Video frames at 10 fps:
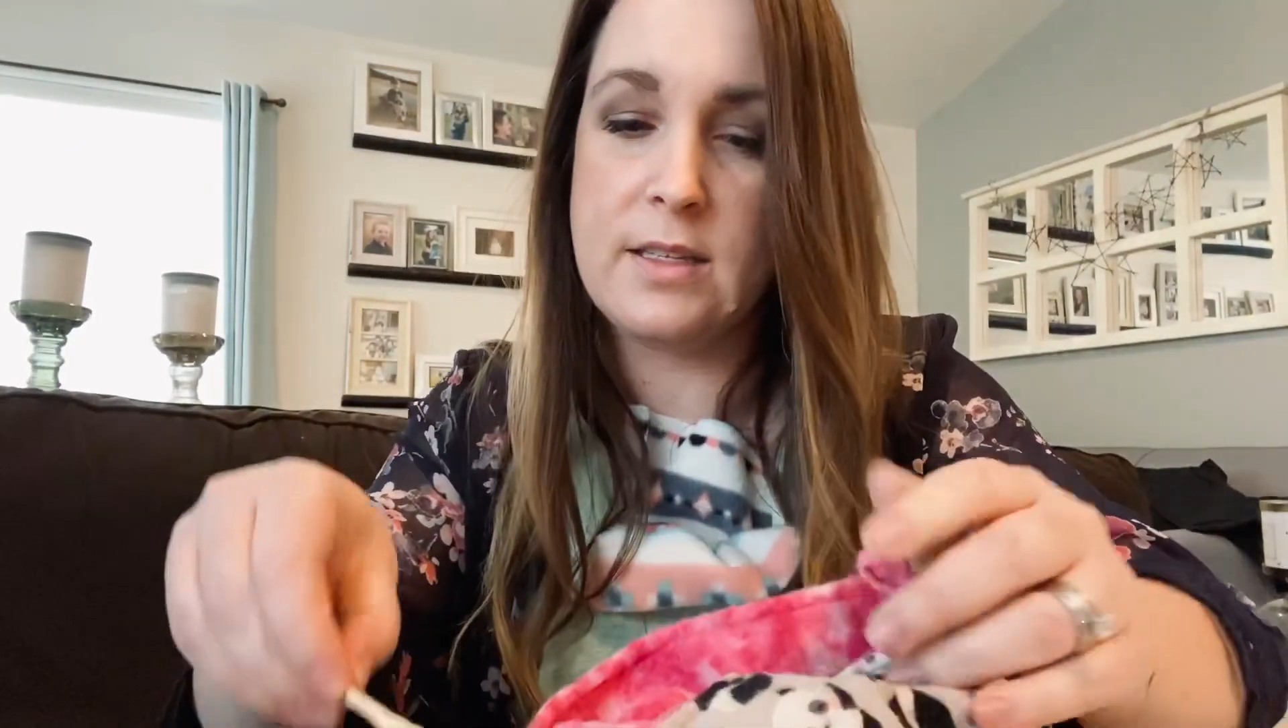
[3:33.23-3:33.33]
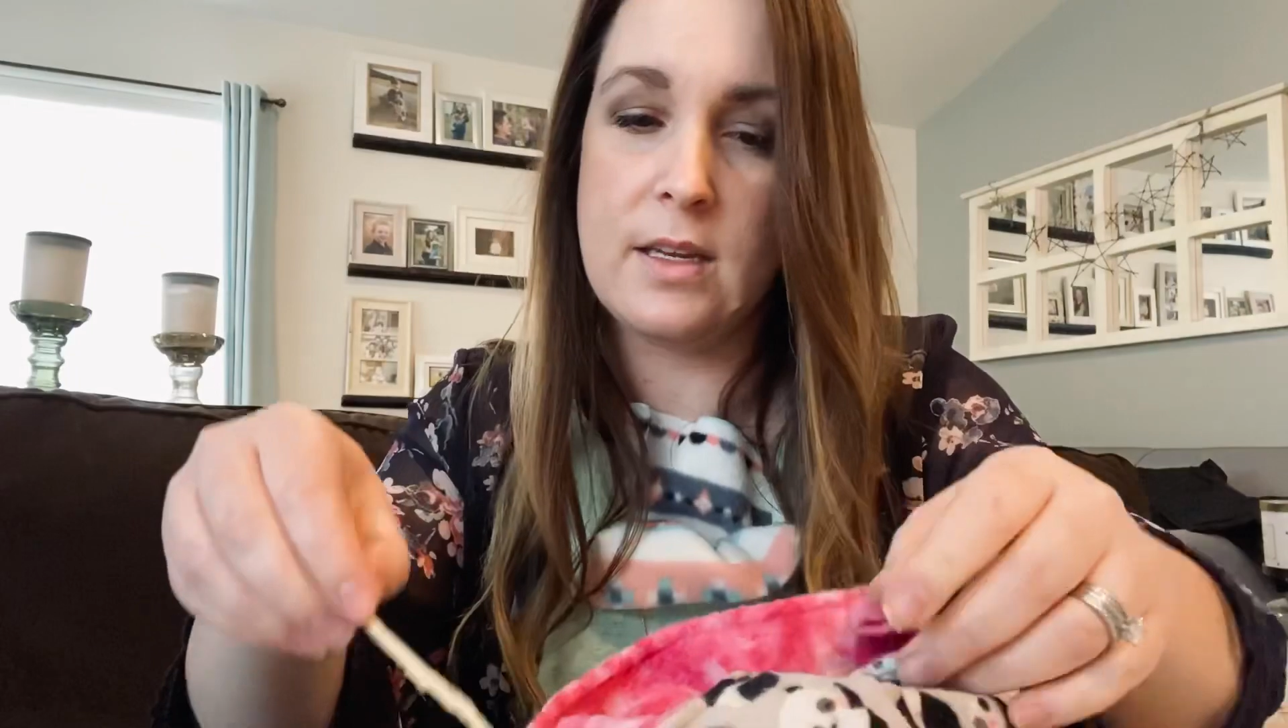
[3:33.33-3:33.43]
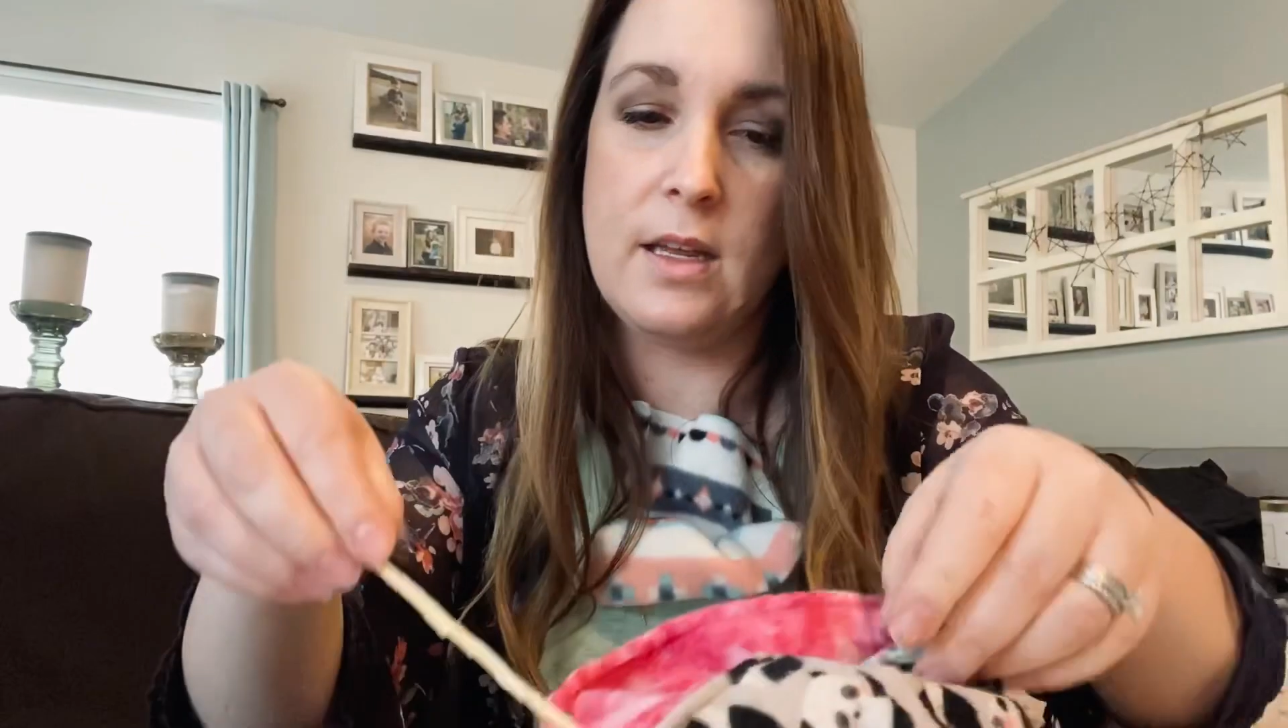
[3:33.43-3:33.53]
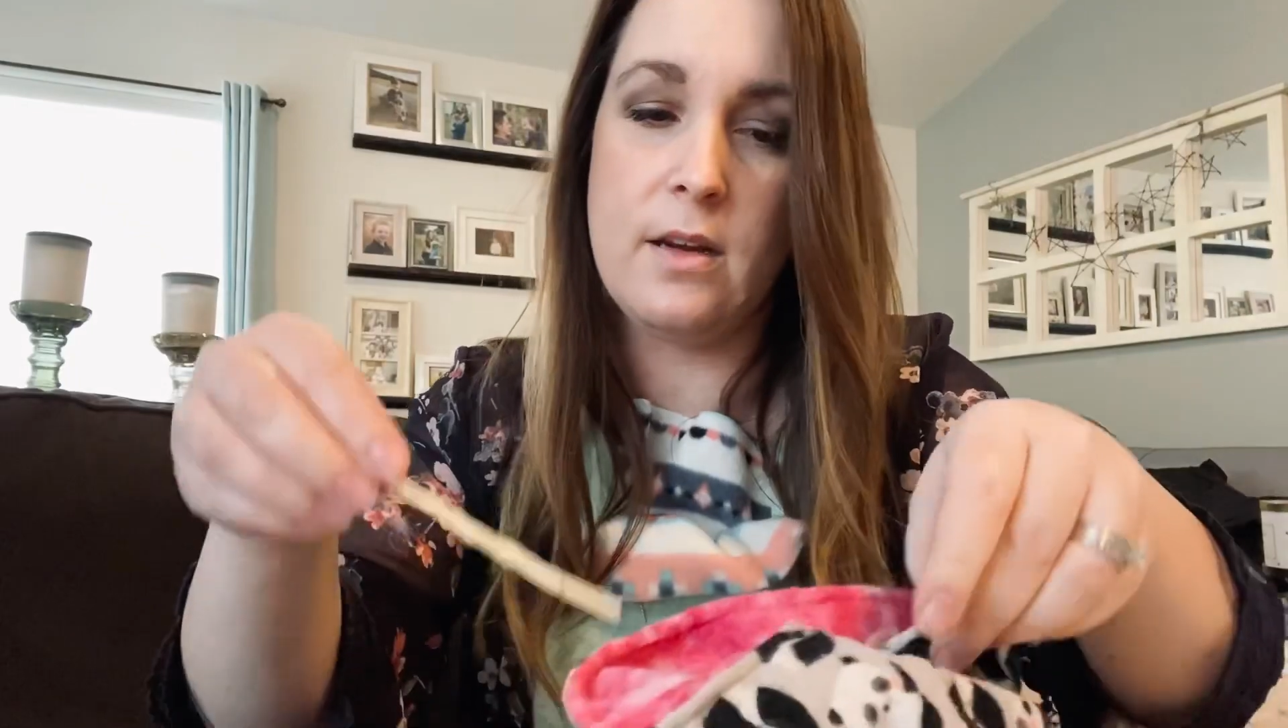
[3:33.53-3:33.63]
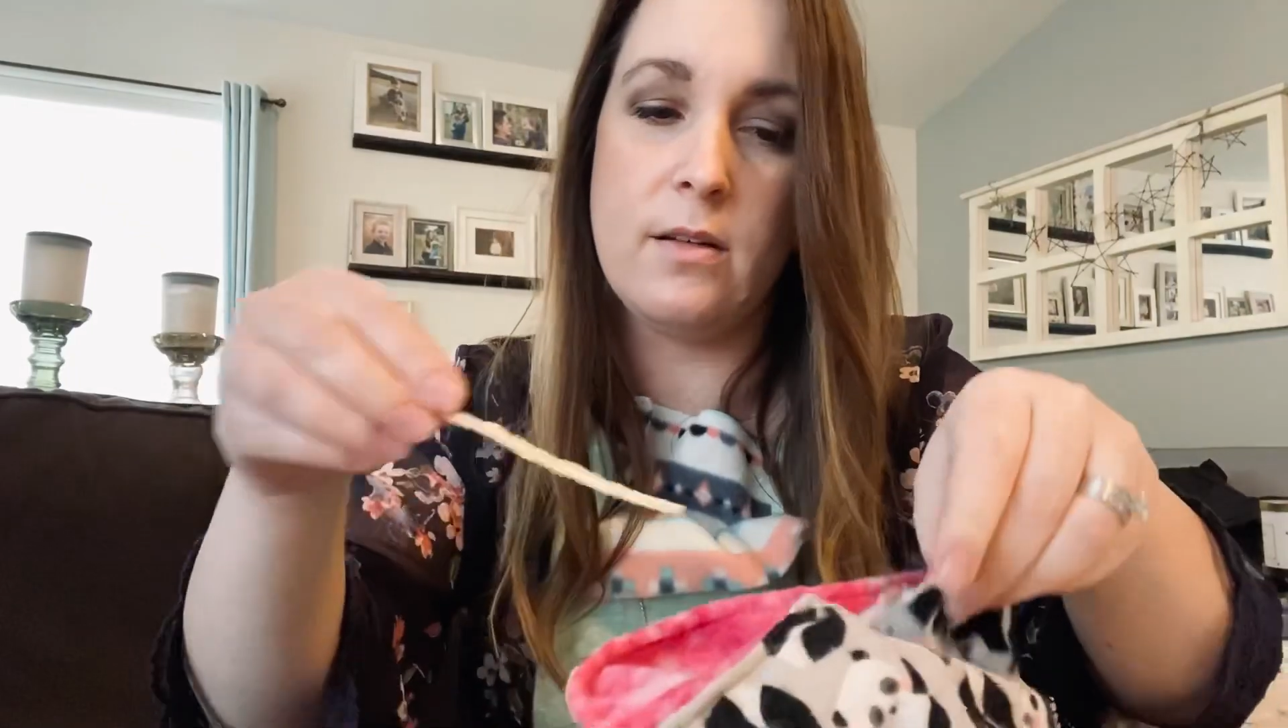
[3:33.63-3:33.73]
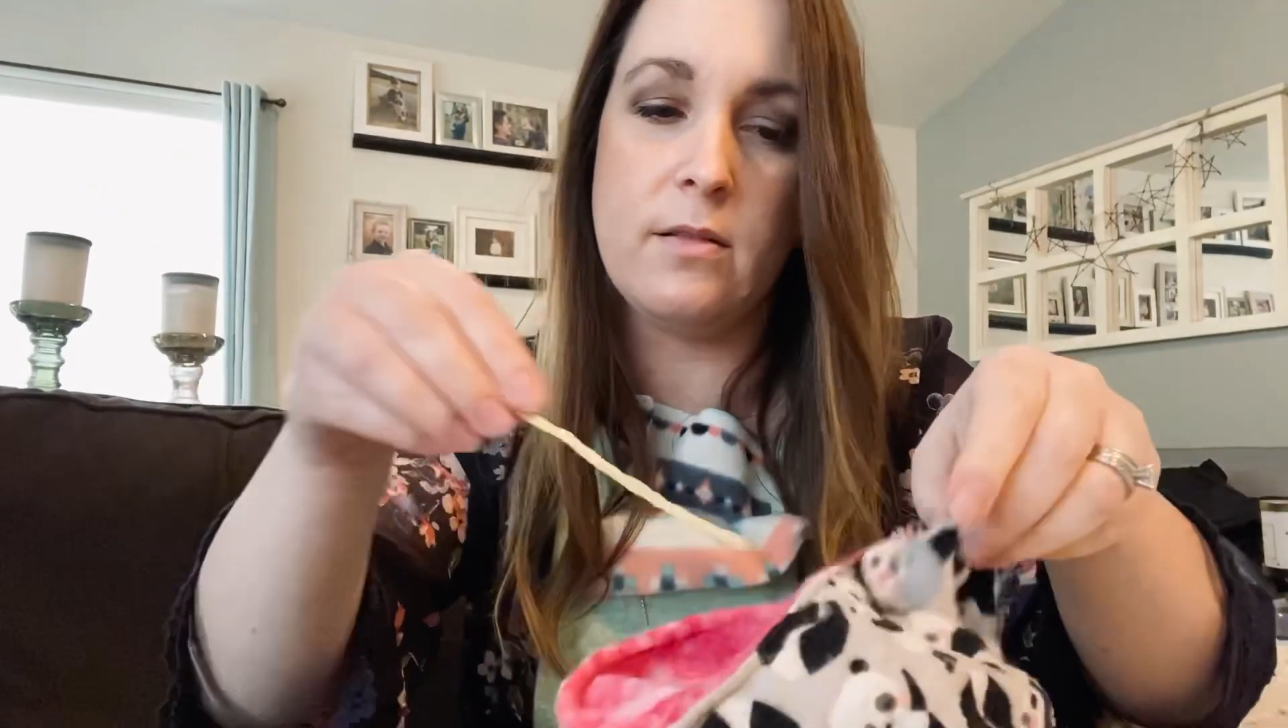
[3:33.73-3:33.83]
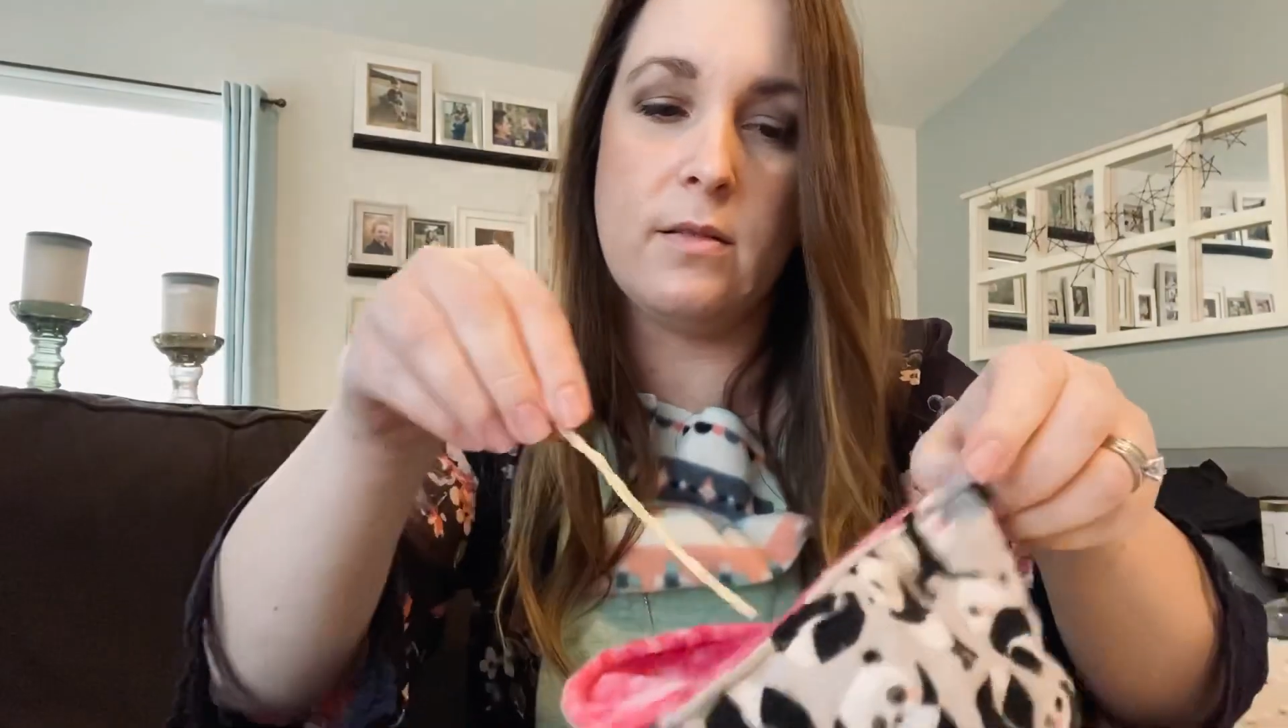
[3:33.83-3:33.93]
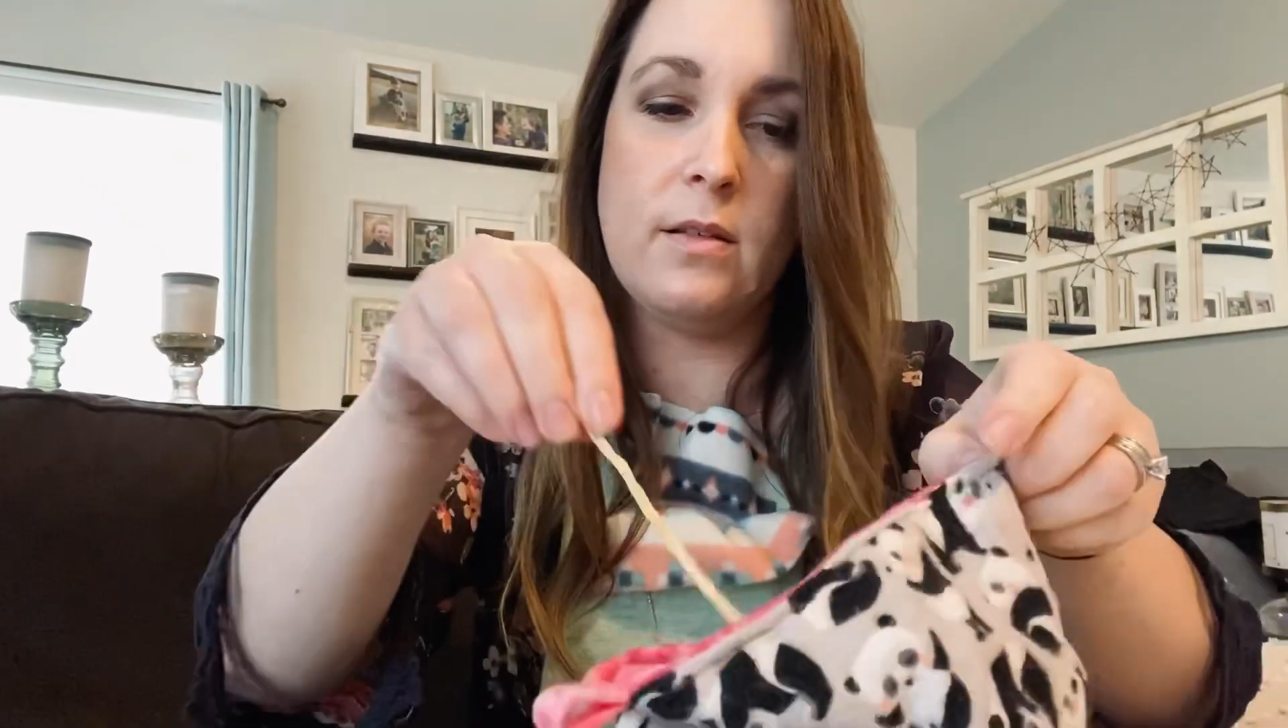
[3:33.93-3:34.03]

in here.